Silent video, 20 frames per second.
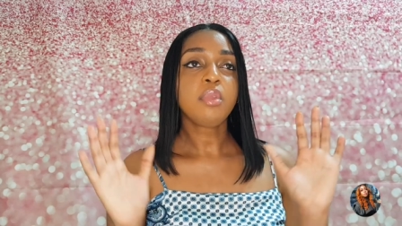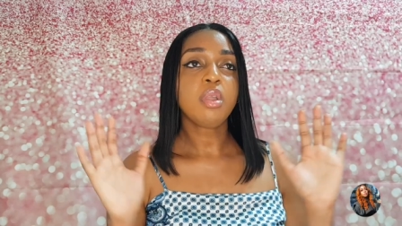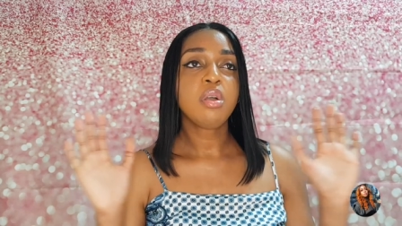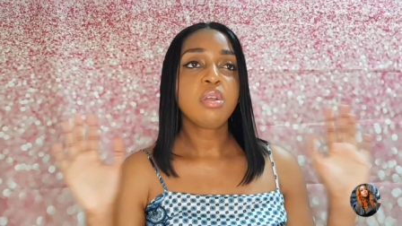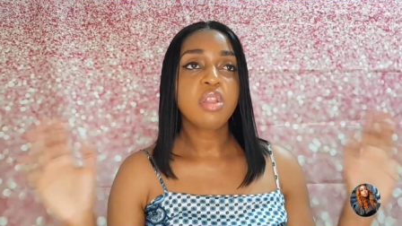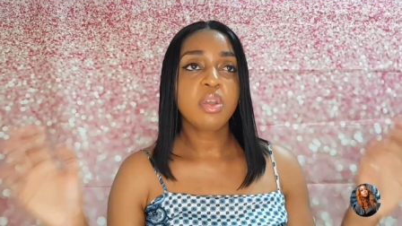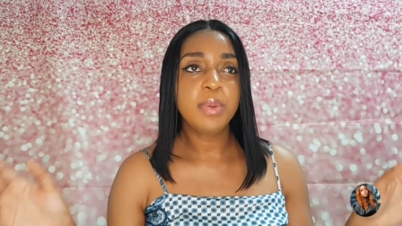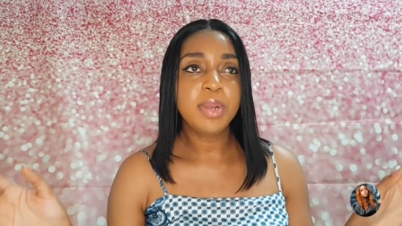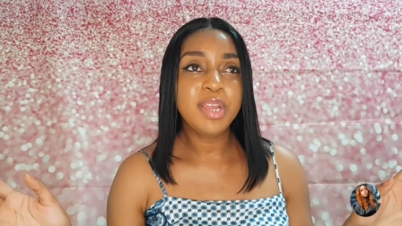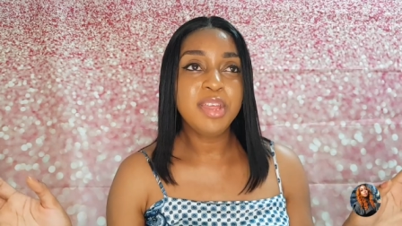
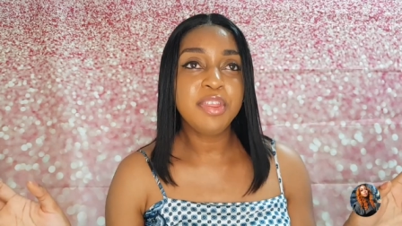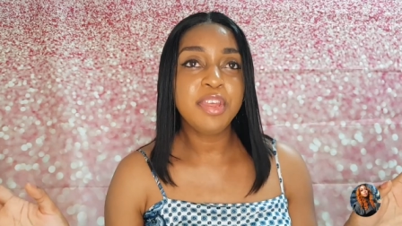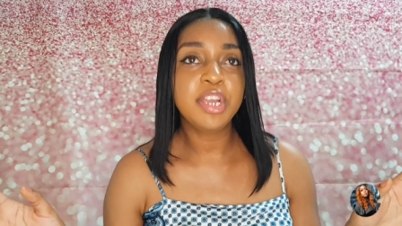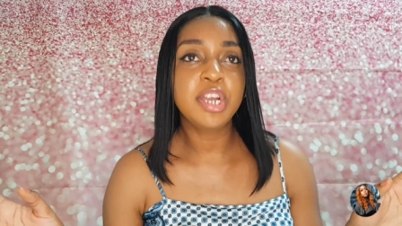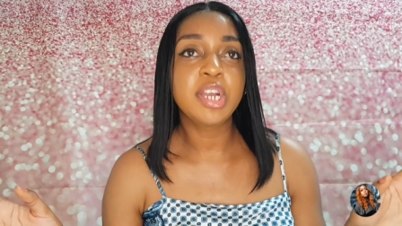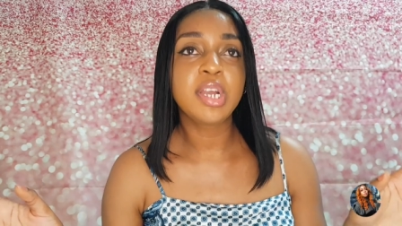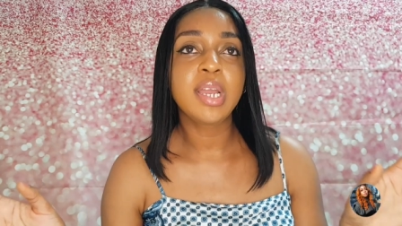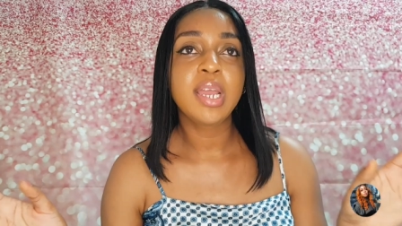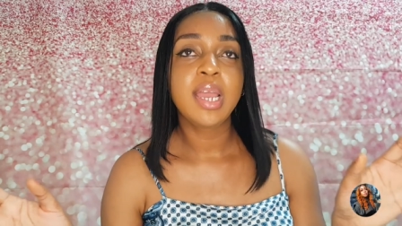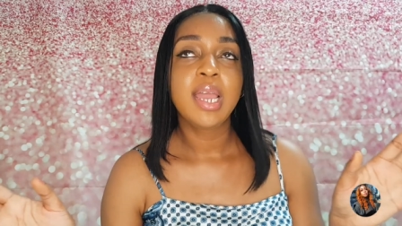So we're
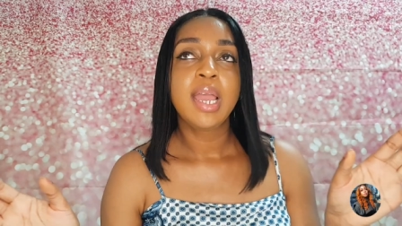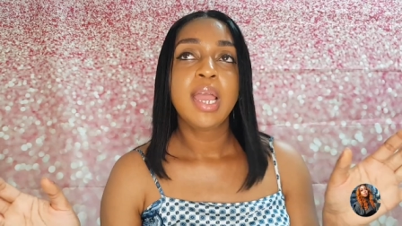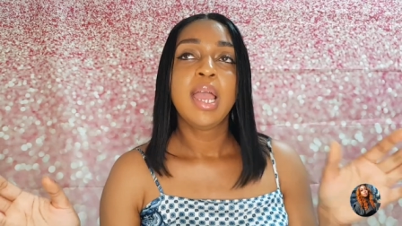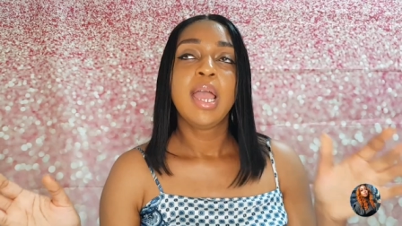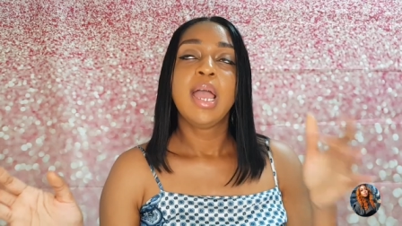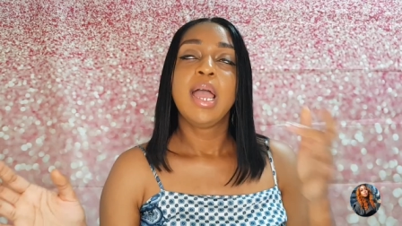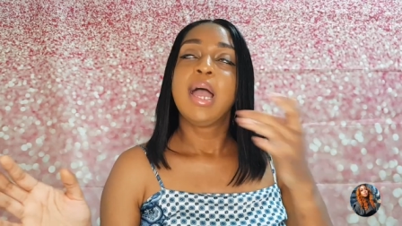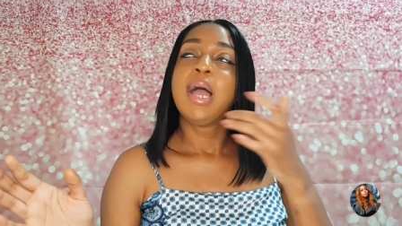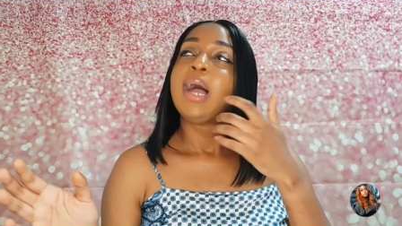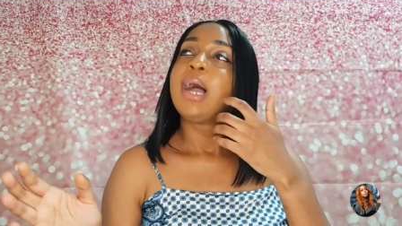there
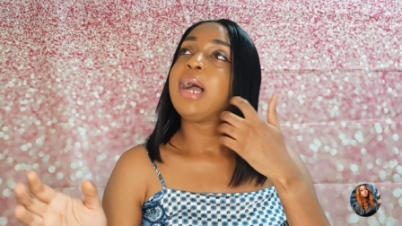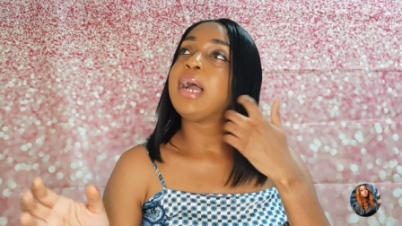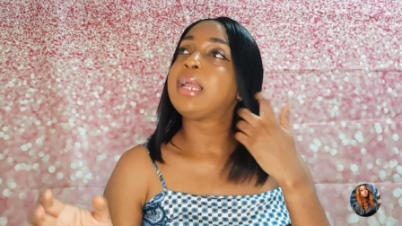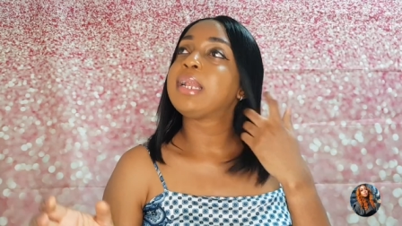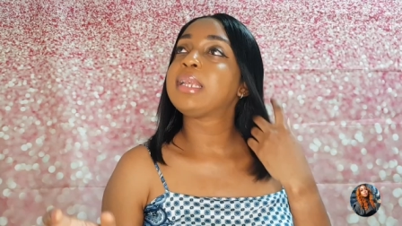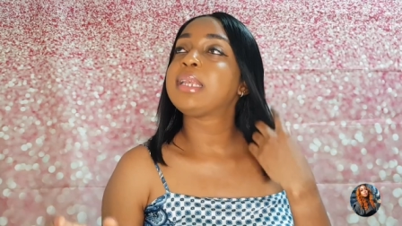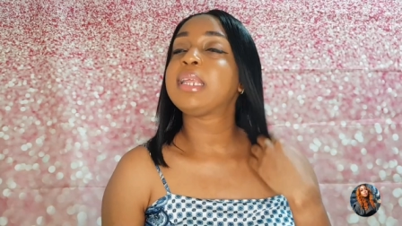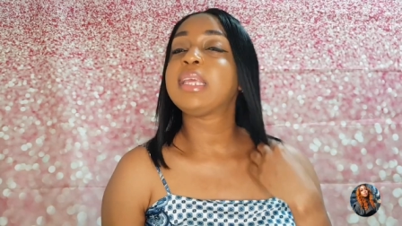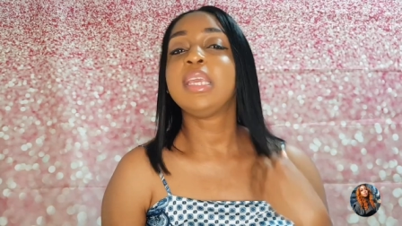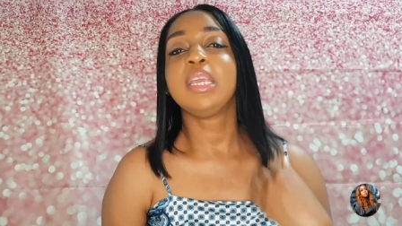
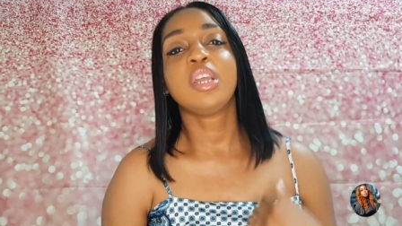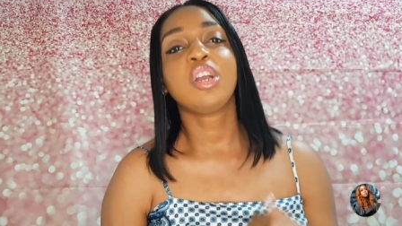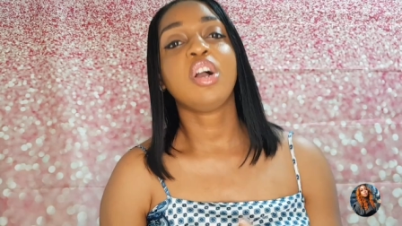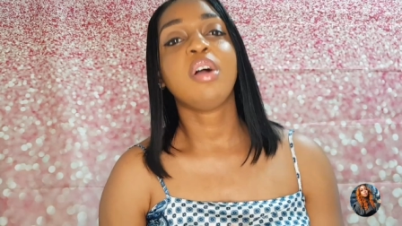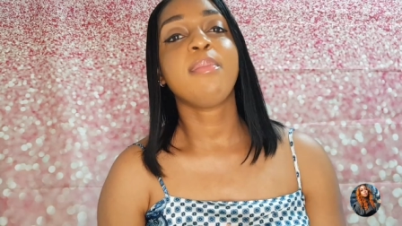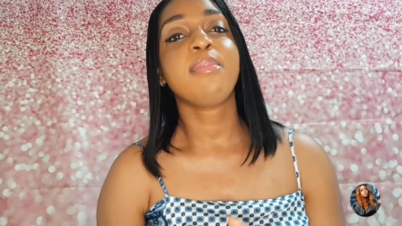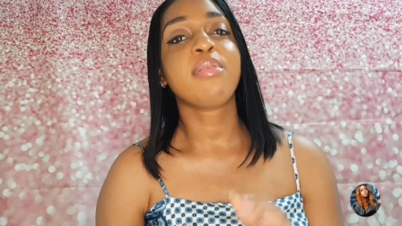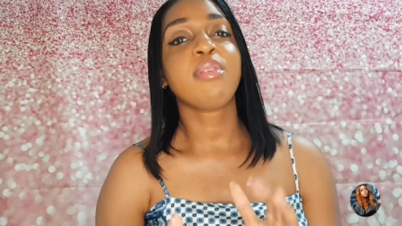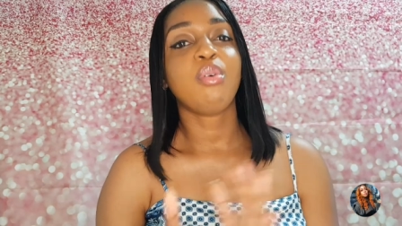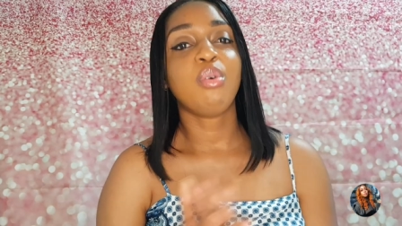and he
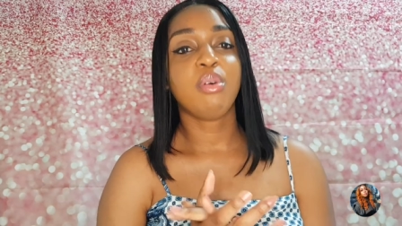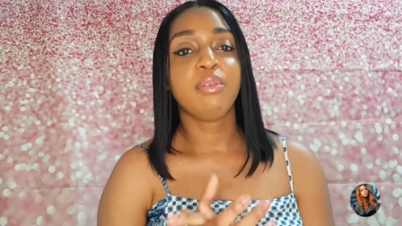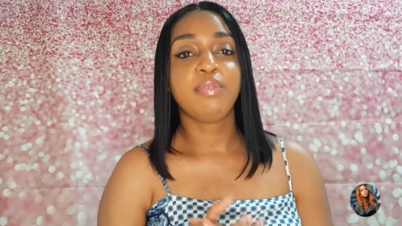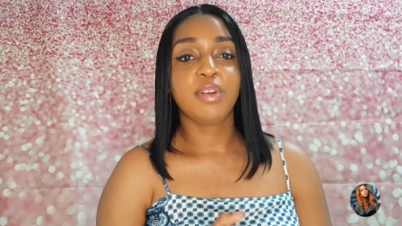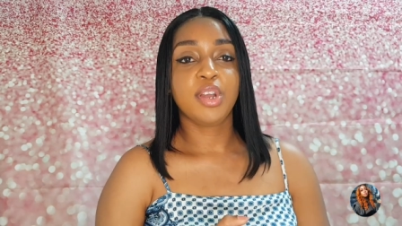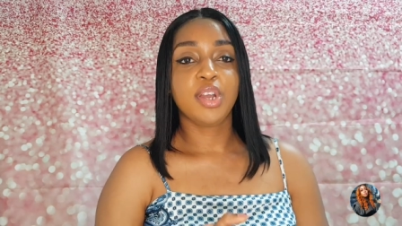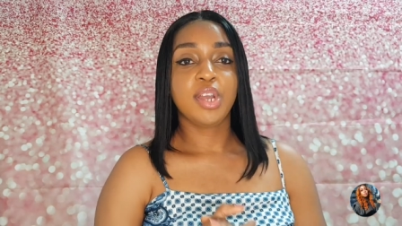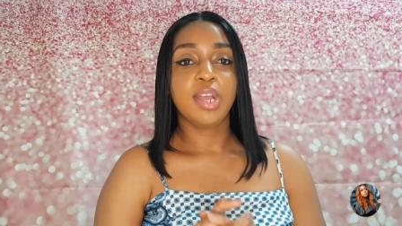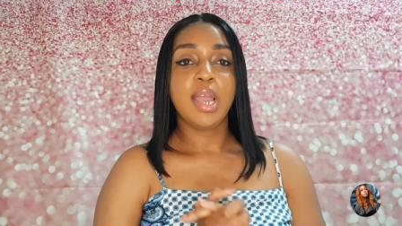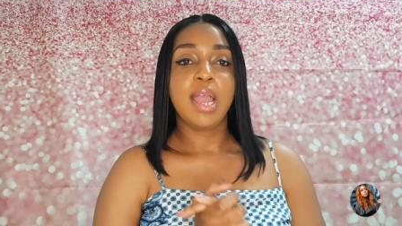comes
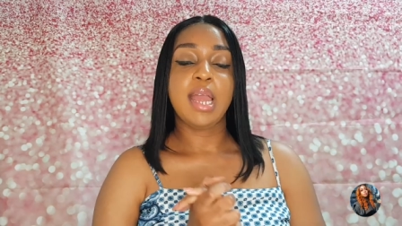over